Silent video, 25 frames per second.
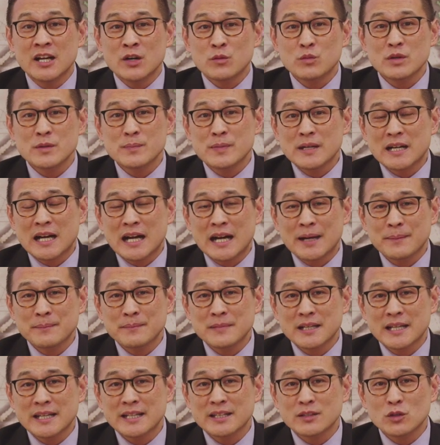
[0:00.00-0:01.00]
We become
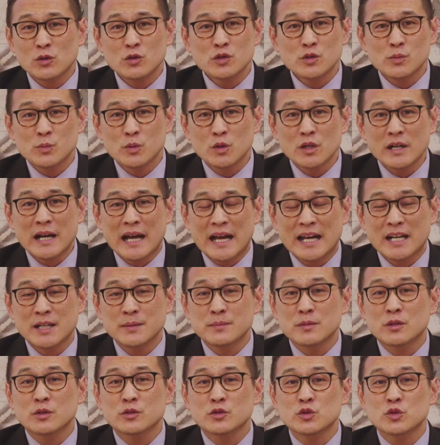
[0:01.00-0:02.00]
like those poor
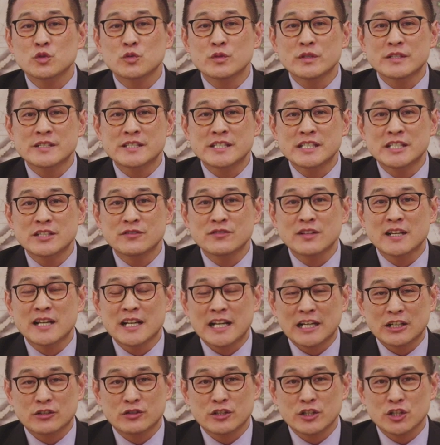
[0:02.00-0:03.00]
animals who receive
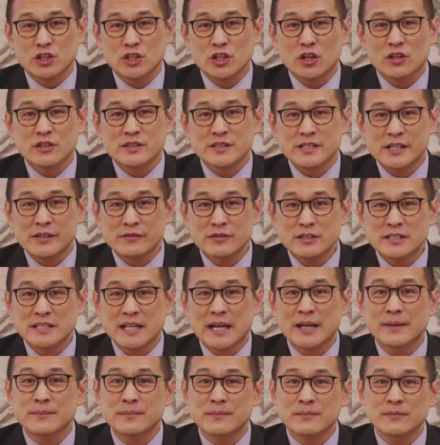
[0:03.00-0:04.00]
electric shocks every
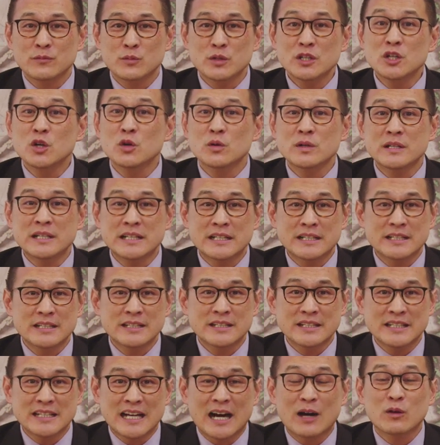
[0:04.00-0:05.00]
time we go near
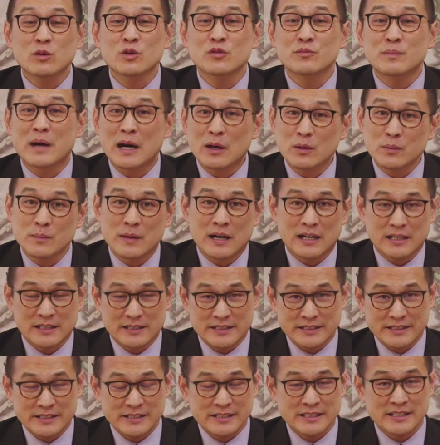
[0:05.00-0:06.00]
the out of bound
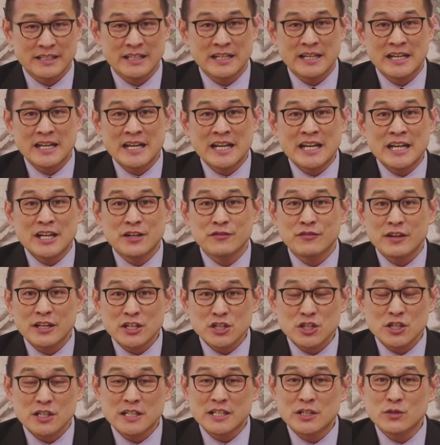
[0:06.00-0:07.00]
markers
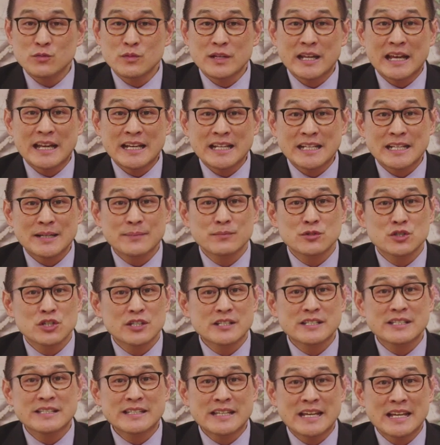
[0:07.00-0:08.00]
eventually we end up
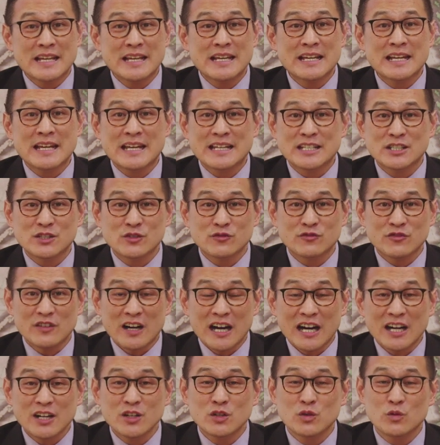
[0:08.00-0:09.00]
just staying as
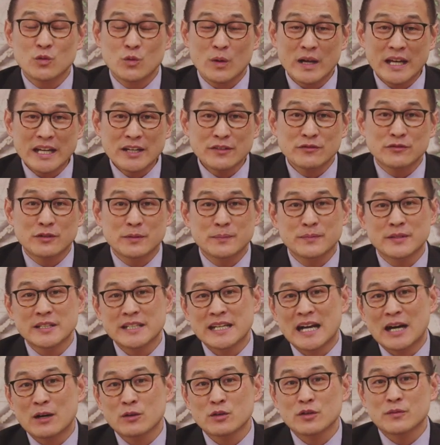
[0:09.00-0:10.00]
far away from
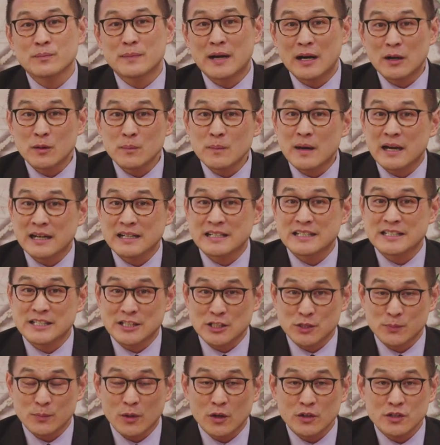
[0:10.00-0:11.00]
the outer bound markers
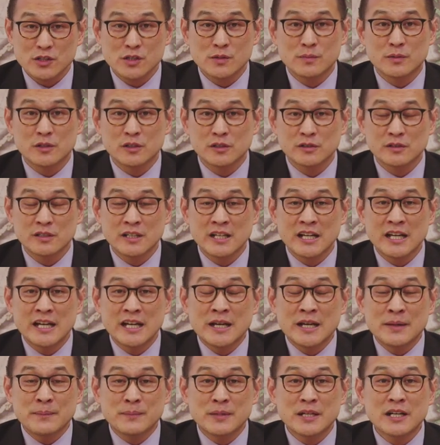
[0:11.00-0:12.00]
as possible
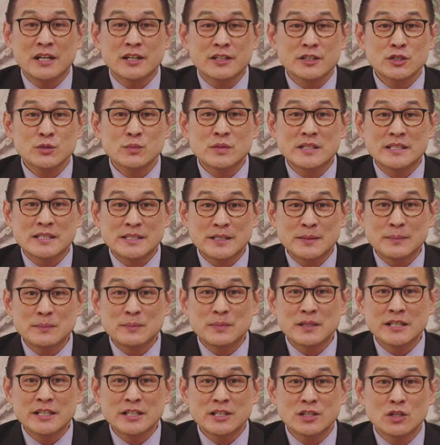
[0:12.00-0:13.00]
because we
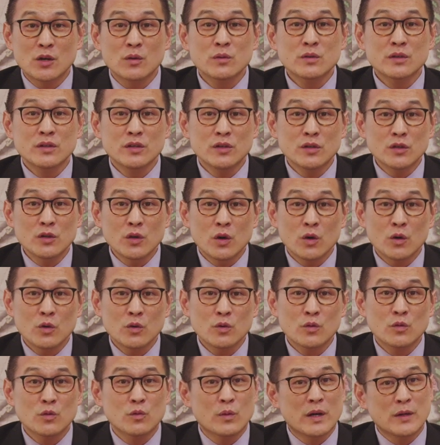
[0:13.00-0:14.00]
simply don't know
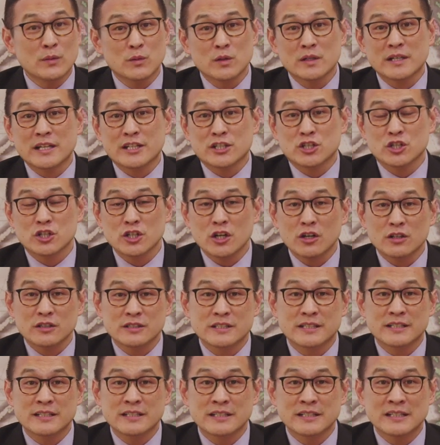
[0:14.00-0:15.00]
when we'll get
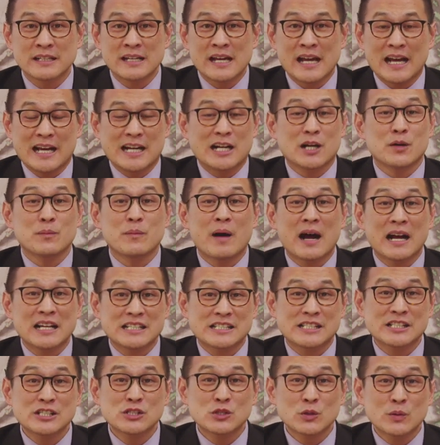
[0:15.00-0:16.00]
shocked. And our
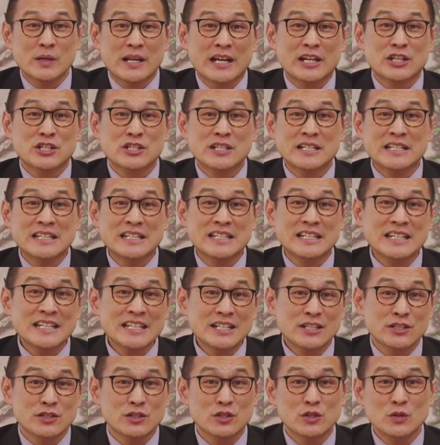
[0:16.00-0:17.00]
masters don't actually
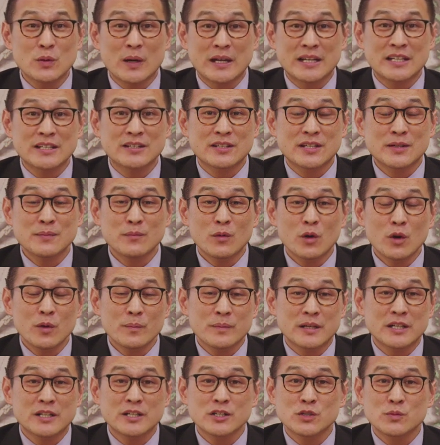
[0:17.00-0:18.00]
need to do anything more
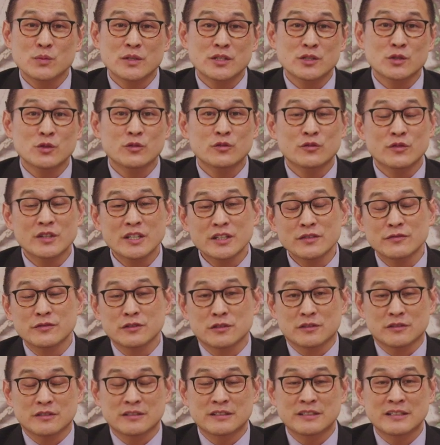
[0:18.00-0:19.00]
because we're so
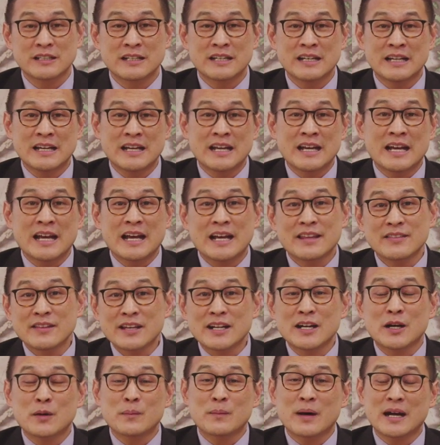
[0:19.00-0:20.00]
fearful. And
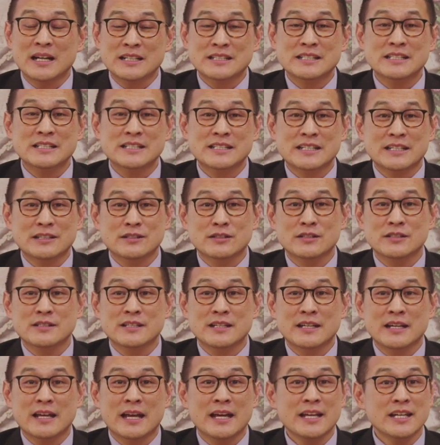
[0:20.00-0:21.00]
then our masters get to
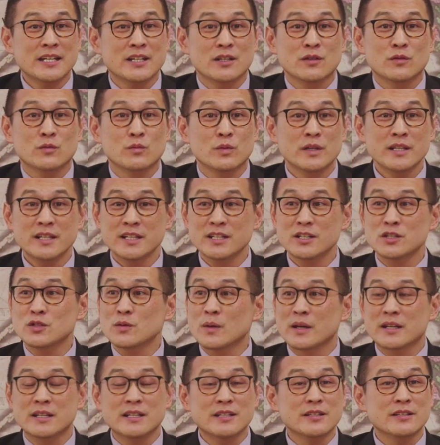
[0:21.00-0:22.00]
say, hey, we didn't do
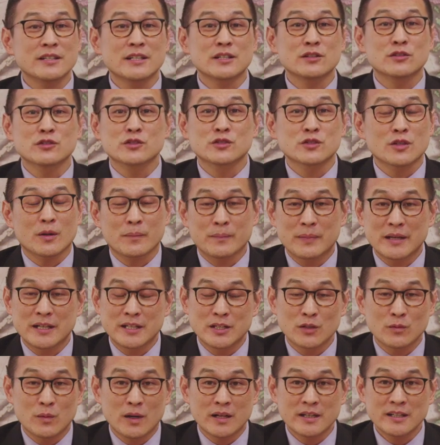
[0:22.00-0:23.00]
anything to stop
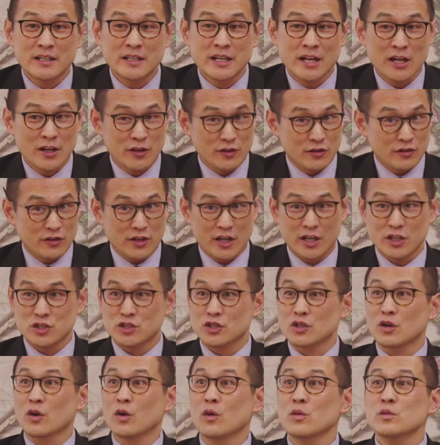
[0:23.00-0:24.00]
anyone. They
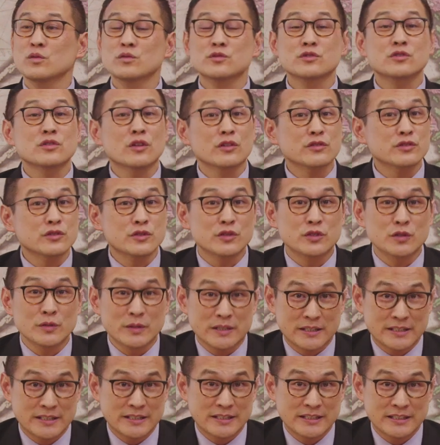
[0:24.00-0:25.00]
chose not to do
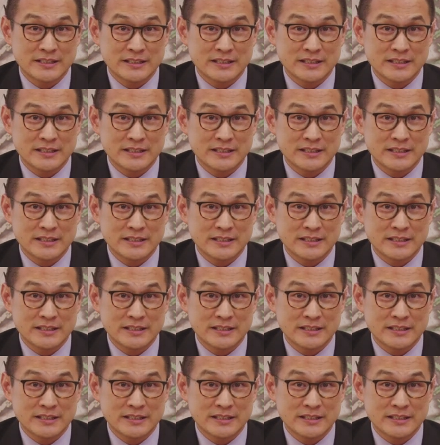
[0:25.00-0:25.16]
it.